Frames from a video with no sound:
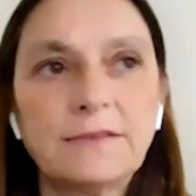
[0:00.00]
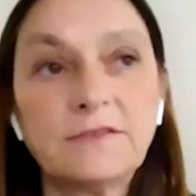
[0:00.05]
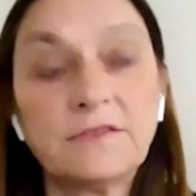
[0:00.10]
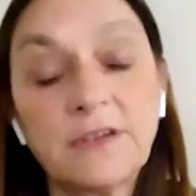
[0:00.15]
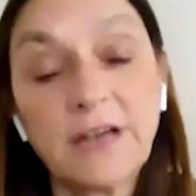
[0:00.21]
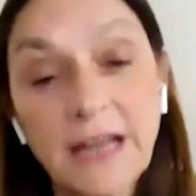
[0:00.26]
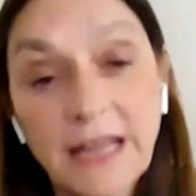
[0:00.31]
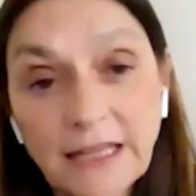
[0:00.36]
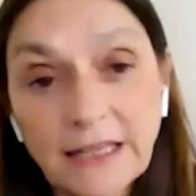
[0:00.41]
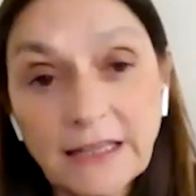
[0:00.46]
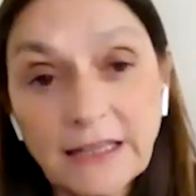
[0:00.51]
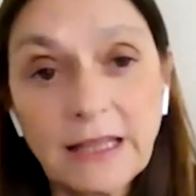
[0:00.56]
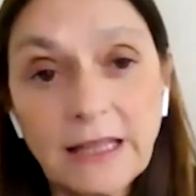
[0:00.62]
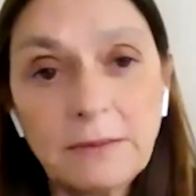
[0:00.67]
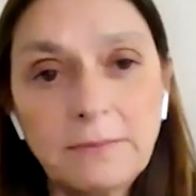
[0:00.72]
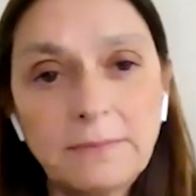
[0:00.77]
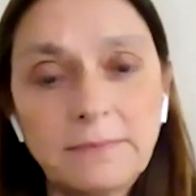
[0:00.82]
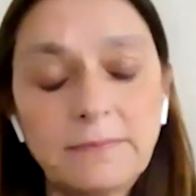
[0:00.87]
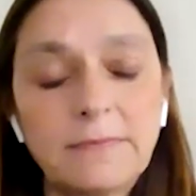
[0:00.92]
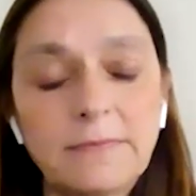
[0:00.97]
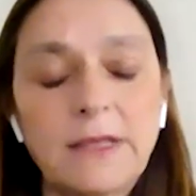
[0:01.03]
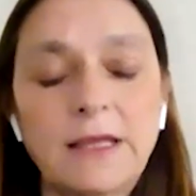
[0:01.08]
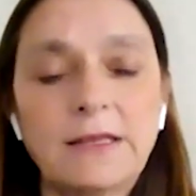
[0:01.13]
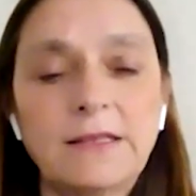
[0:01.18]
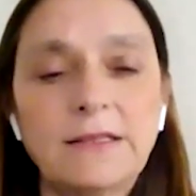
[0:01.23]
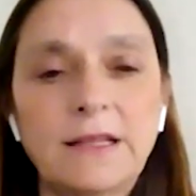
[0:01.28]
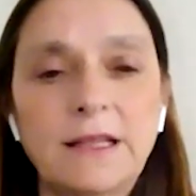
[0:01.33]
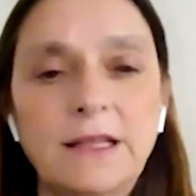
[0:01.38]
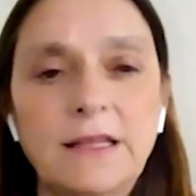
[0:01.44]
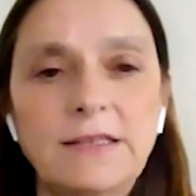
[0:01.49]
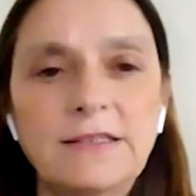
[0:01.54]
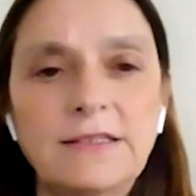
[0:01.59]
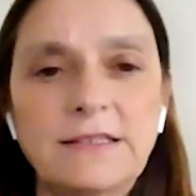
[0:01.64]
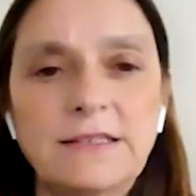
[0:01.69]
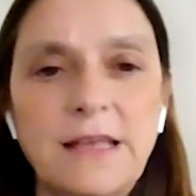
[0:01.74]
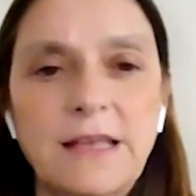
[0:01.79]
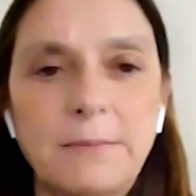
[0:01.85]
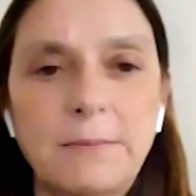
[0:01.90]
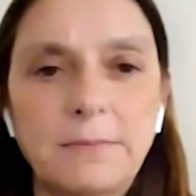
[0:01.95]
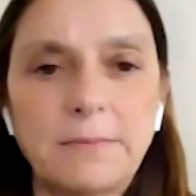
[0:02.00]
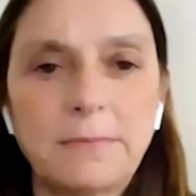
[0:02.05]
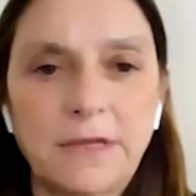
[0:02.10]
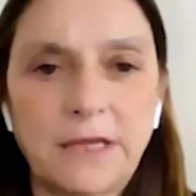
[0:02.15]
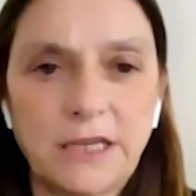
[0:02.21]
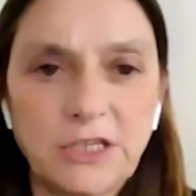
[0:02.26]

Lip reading: train them in some